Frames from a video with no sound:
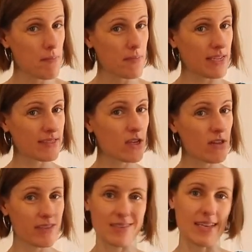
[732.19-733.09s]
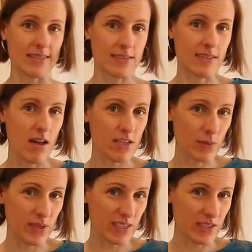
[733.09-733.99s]
That's not this exercise.
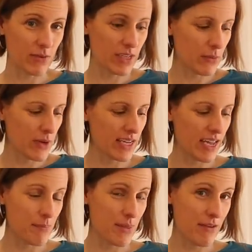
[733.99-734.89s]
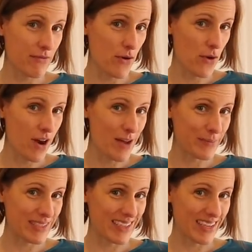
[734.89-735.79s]
We just really want to keep that
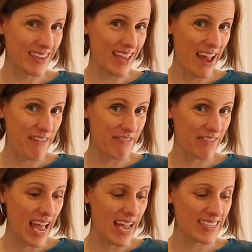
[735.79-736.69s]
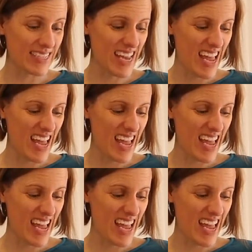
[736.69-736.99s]
forearm still and flat